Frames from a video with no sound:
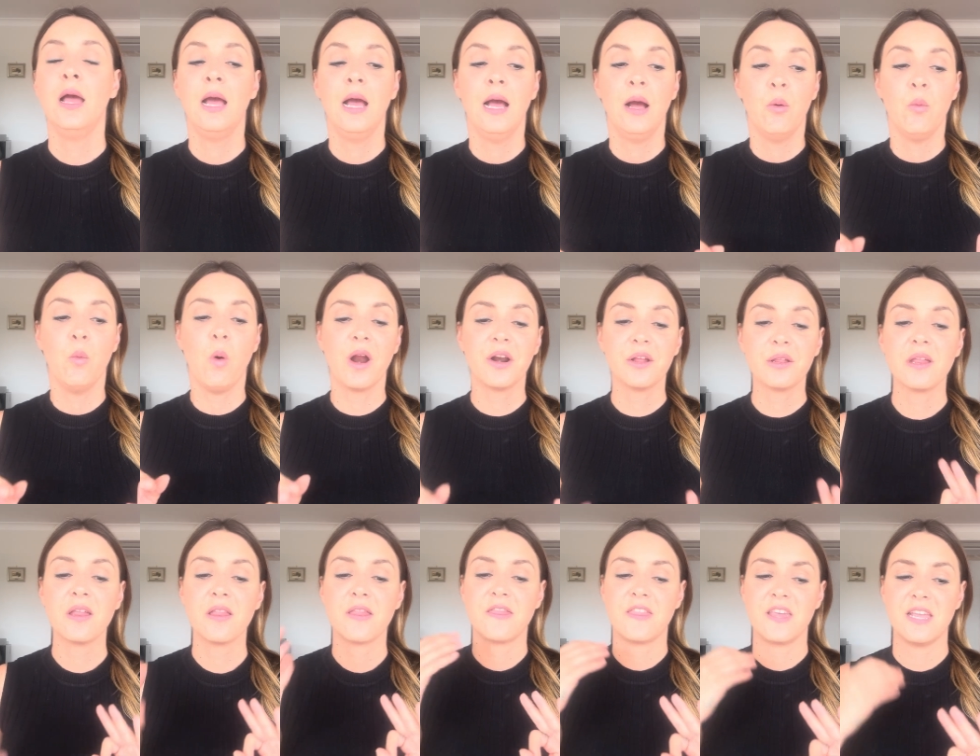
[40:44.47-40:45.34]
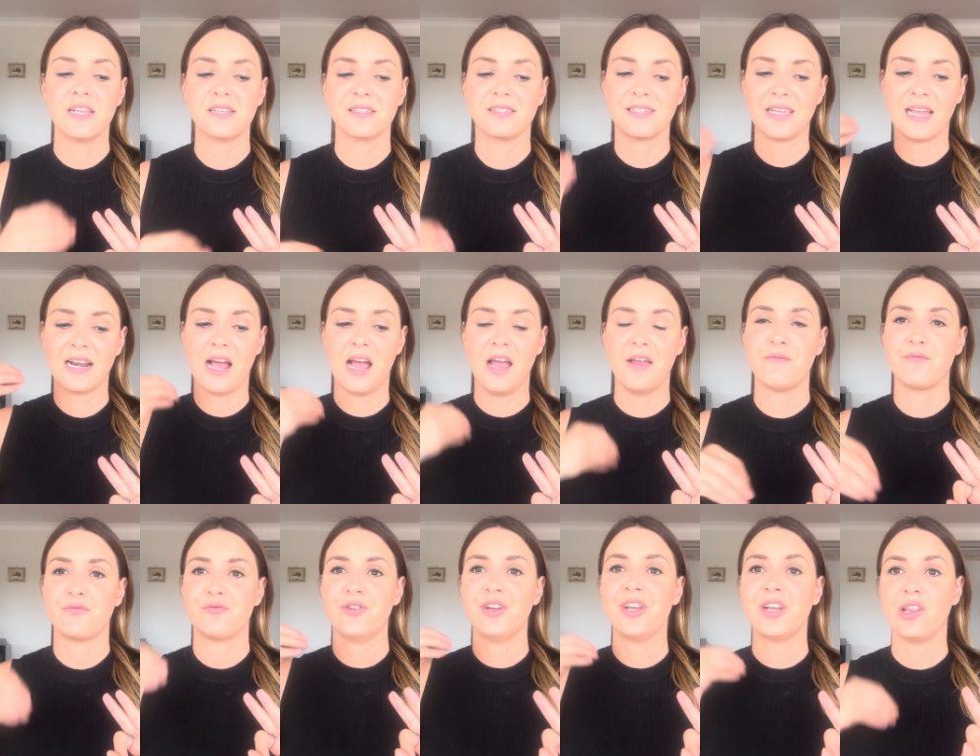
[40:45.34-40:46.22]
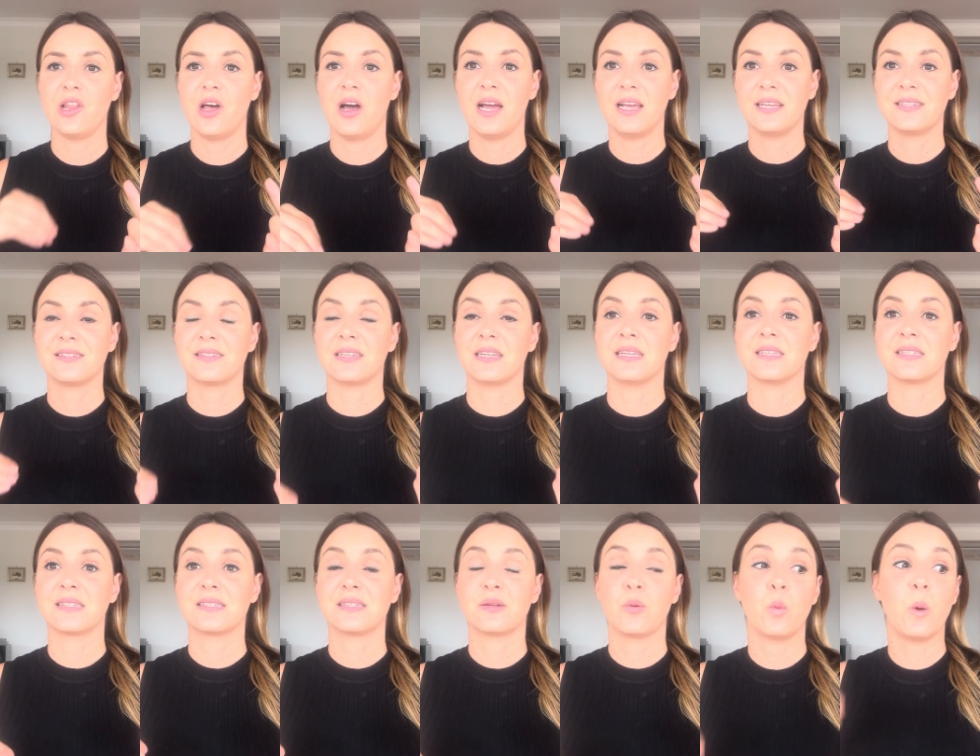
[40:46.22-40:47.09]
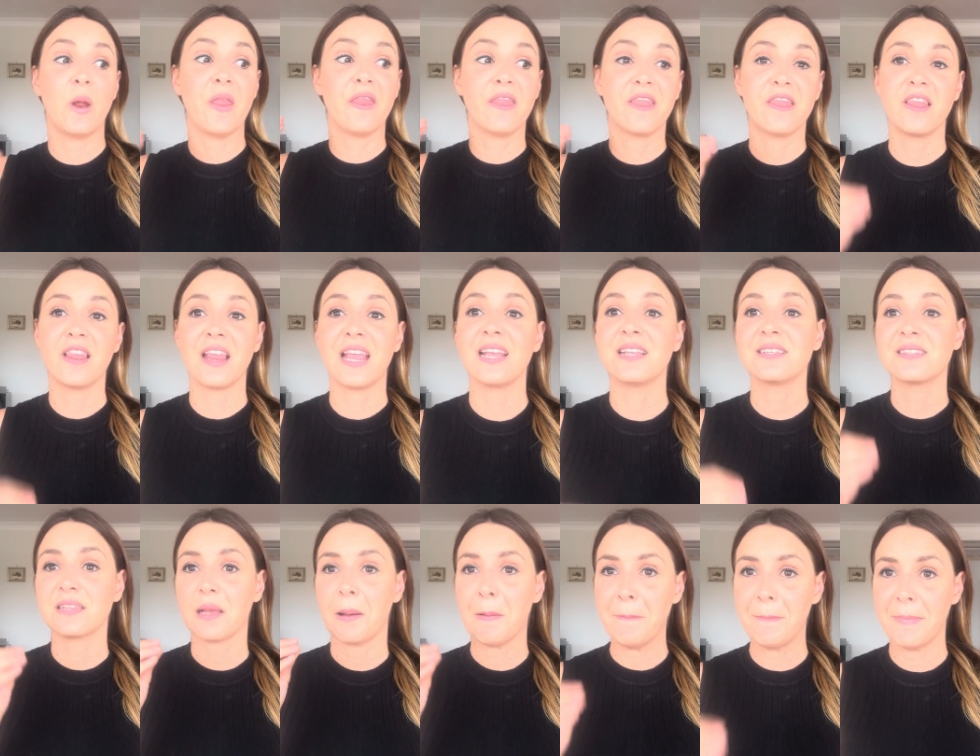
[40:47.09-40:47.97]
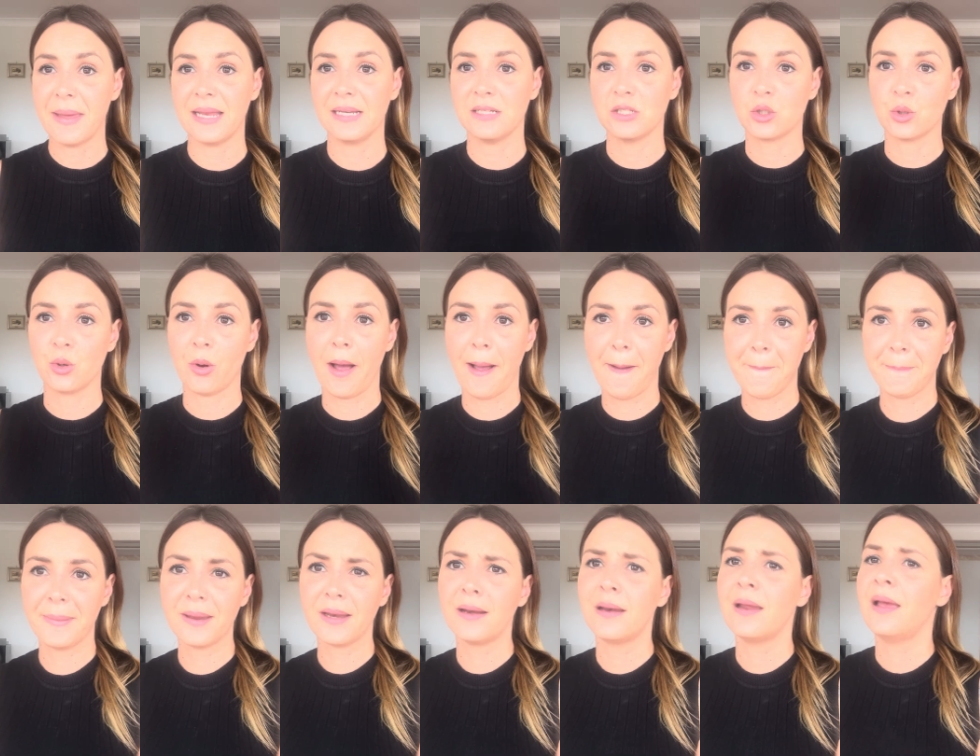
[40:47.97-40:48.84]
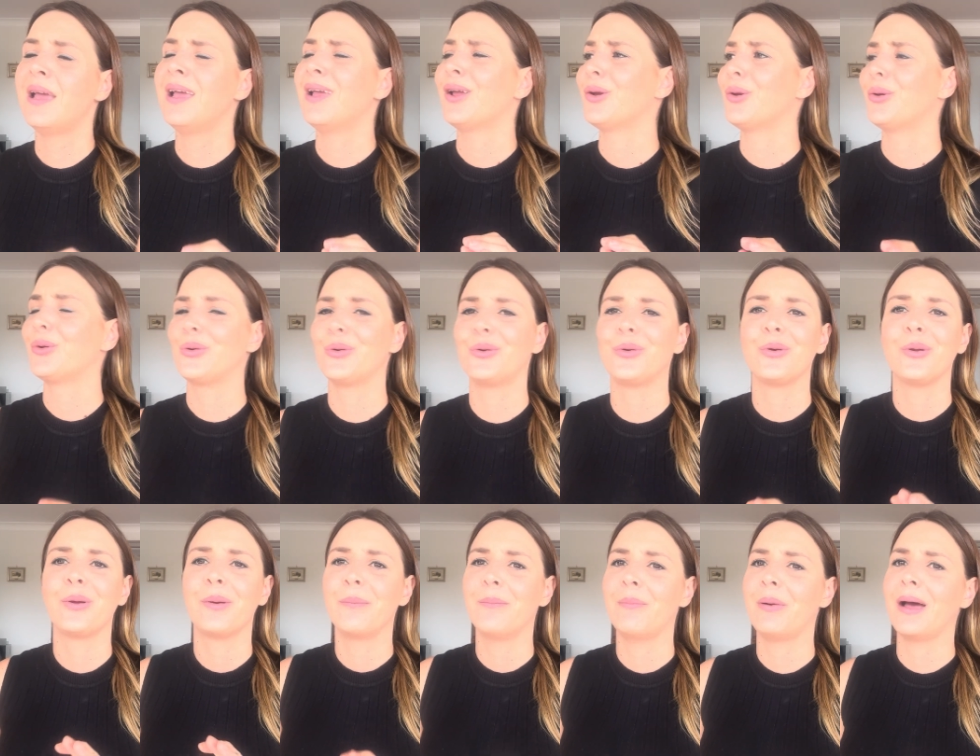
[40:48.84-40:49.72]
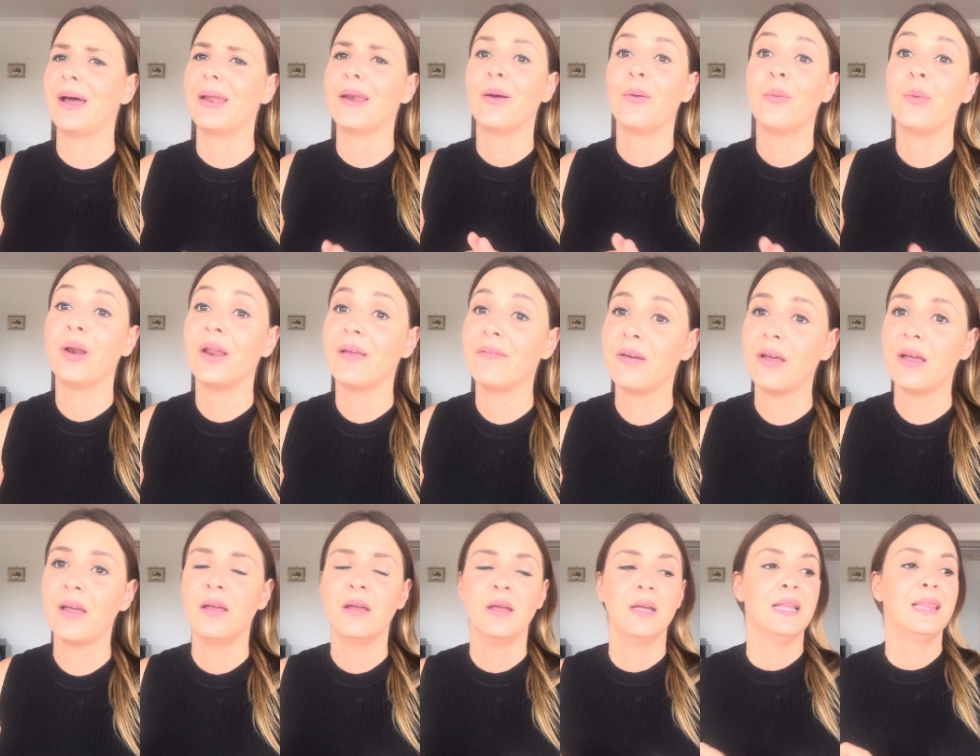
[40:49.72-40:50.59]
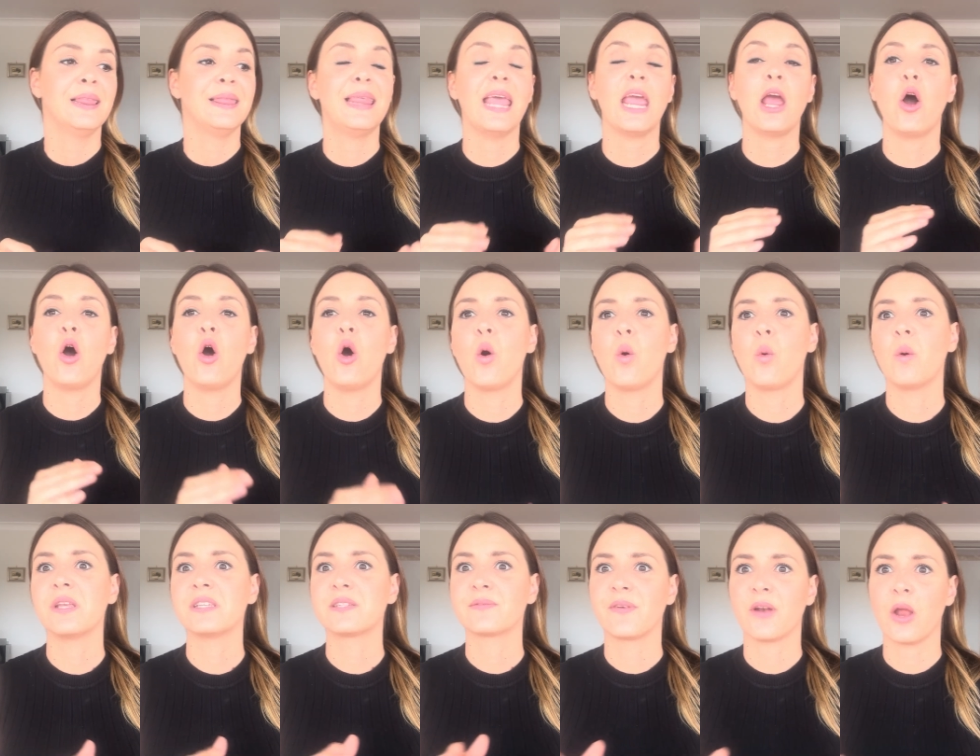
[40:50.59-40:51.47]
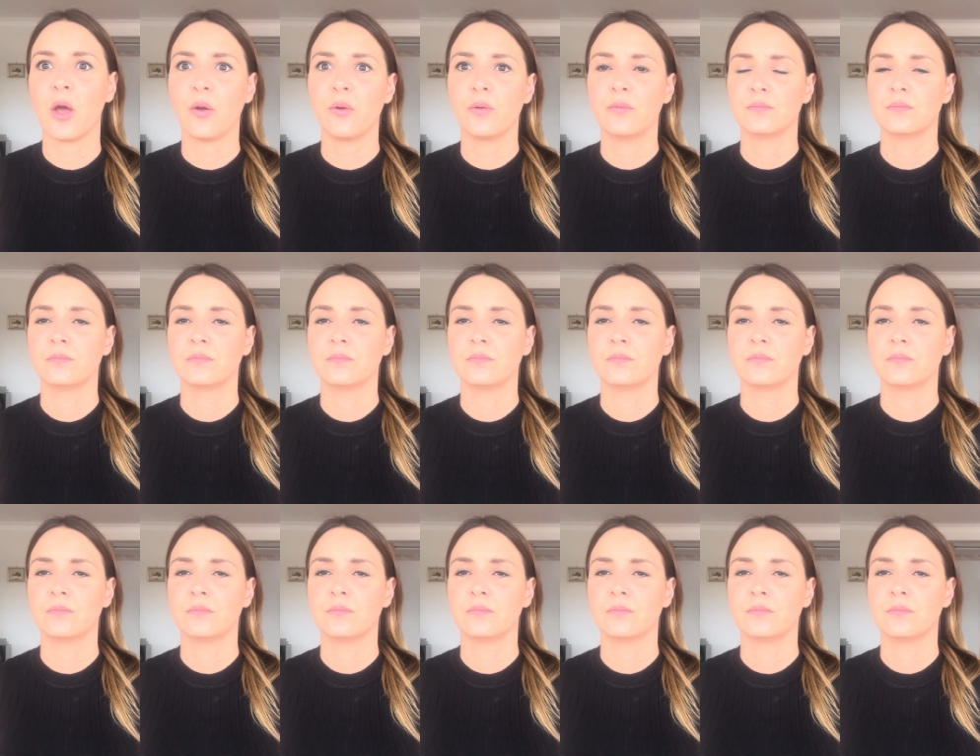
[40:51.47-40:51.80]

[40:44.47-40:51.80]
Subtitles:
one of the things that I've realized is when things are meant to happen, good, bad, whatever, they always flow.